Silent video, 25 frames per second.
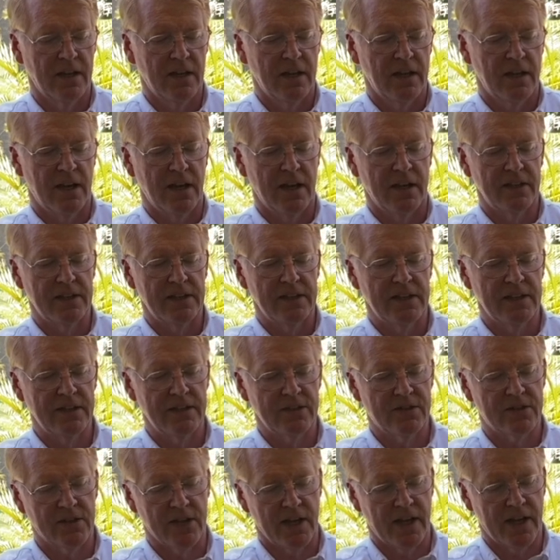On the
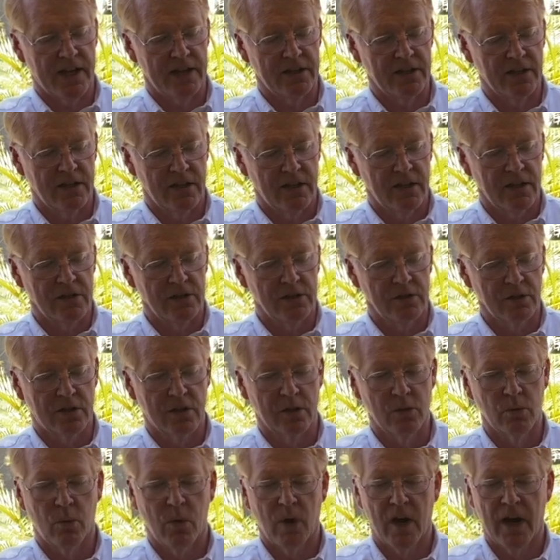inside, you
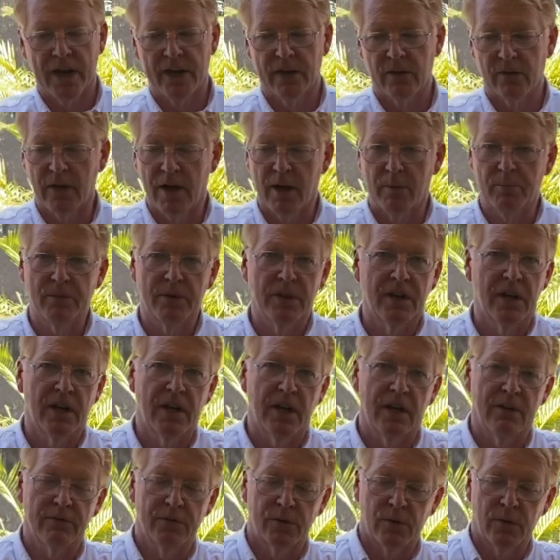can wire up
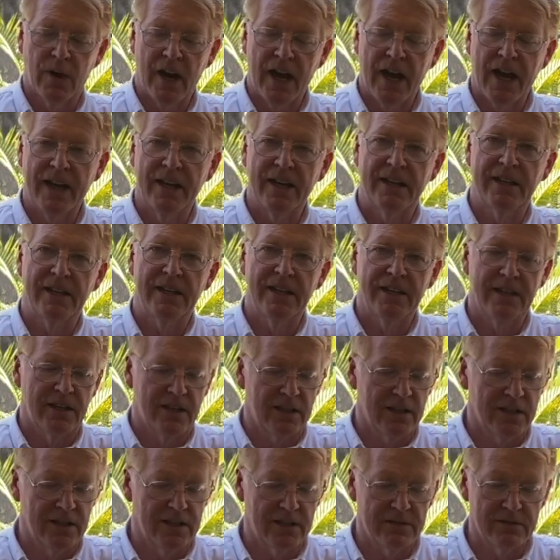a variety
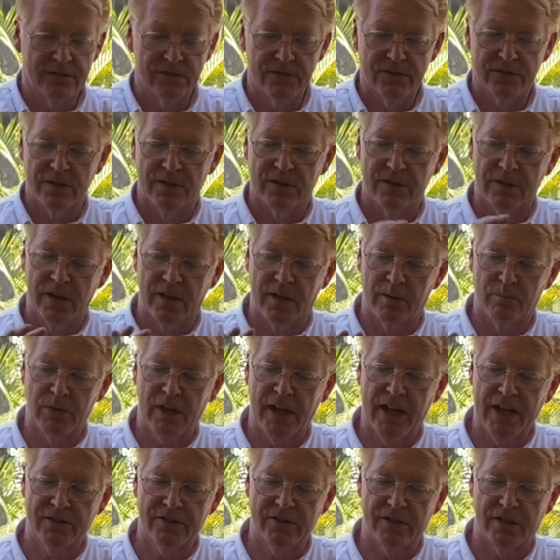of
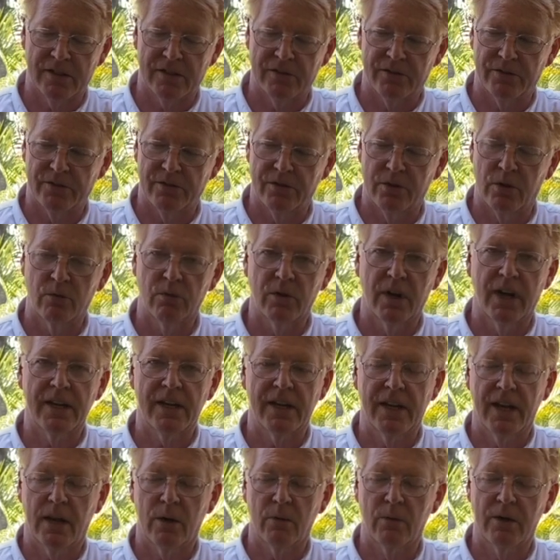block signals. So right
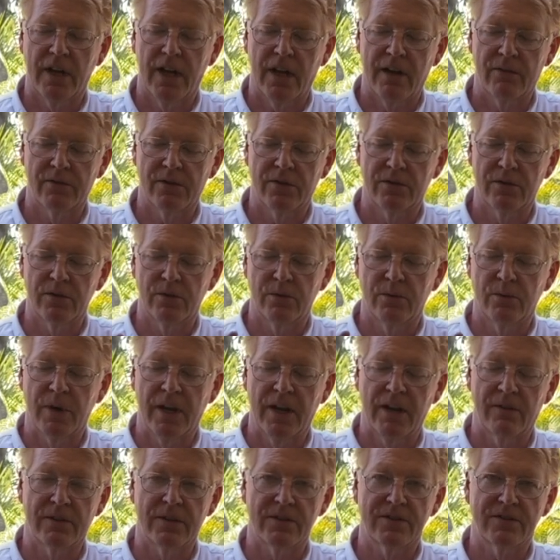now we have two. We
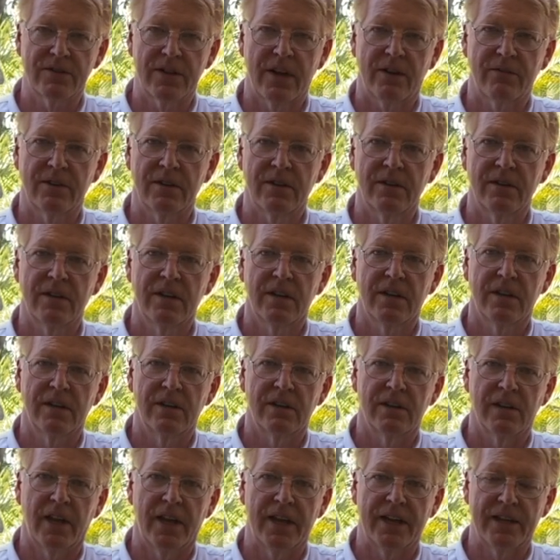have the 7
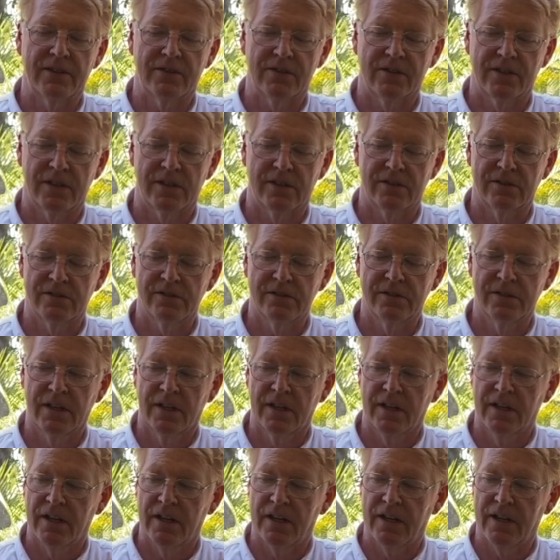light signal,
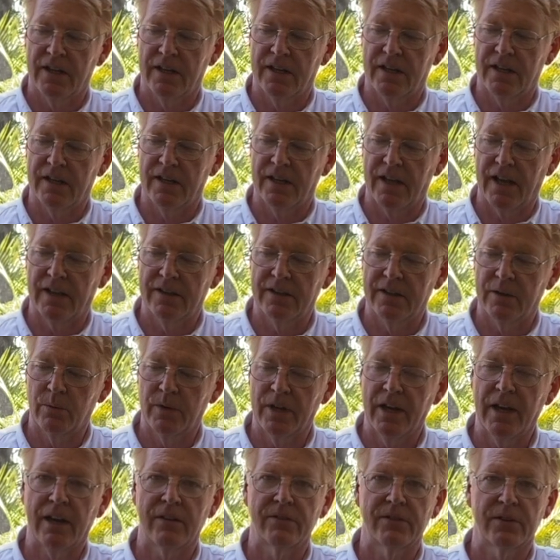and then we
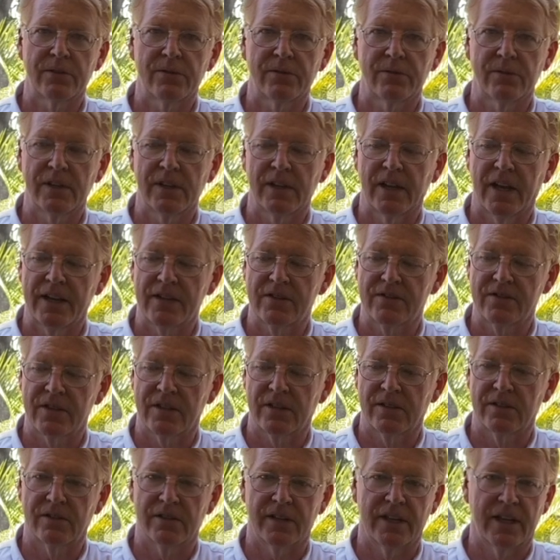have the 3 light
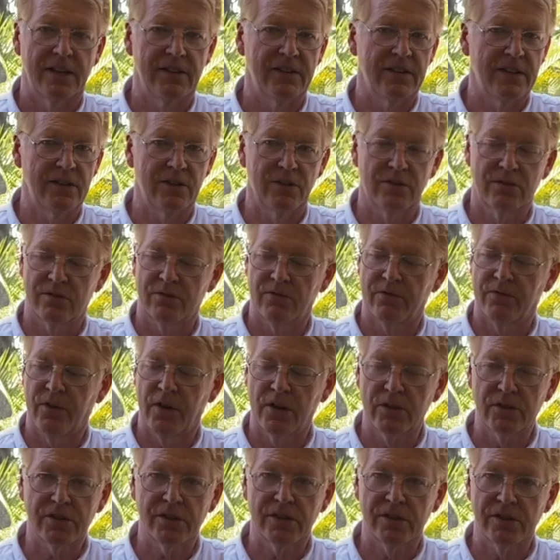signal. And these
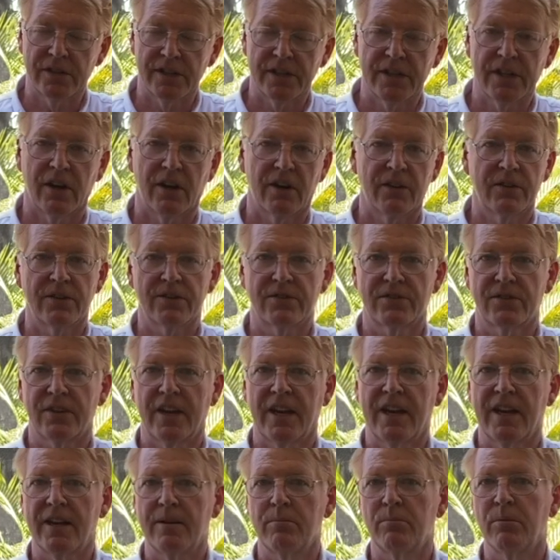functionally are the
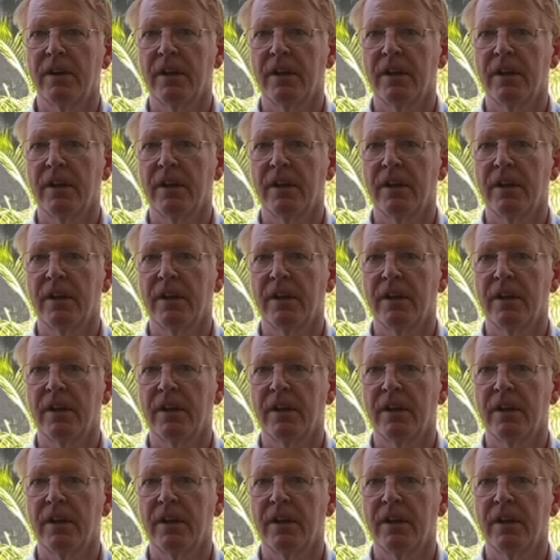same